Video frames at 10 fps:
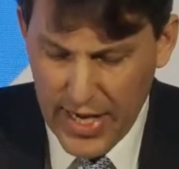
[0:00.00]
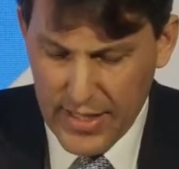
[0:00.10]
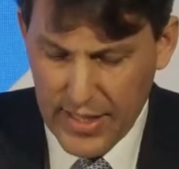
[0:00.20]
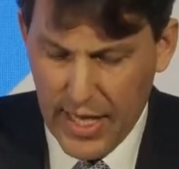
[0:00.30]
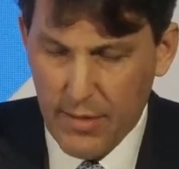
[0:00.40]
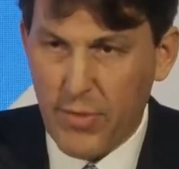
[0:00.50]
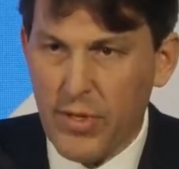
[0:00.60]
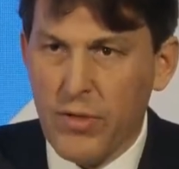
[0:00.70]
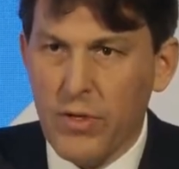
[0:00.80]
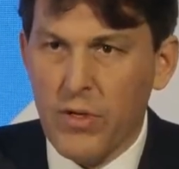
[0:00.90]
landscape
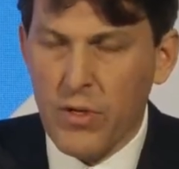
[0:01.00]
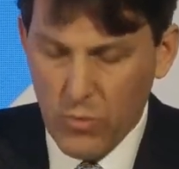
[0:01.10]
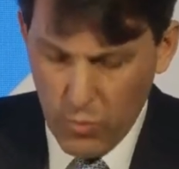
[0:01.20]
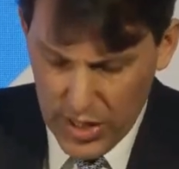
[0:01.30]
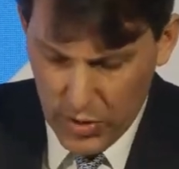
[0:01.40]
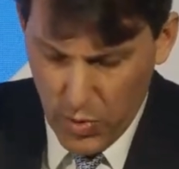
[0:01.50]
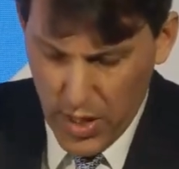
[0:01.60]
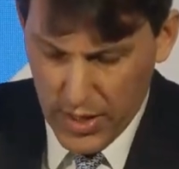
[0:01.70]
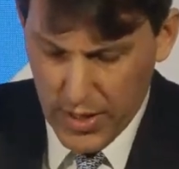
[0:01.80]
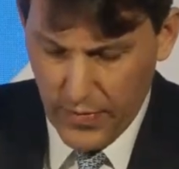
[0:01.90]
which
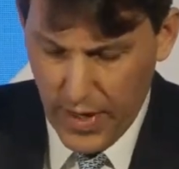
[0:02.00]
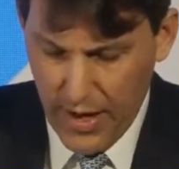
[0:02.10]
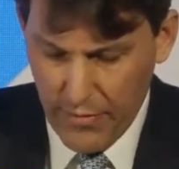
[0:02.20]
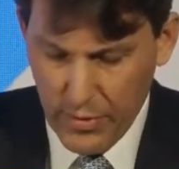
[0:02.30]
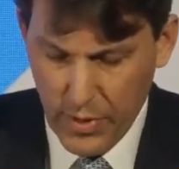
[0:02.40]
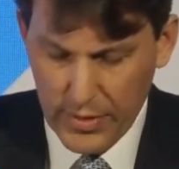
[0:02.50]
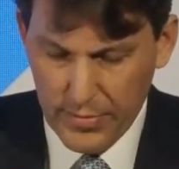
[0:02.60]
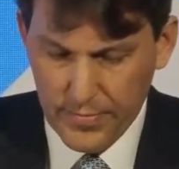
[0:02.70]
works for everyone.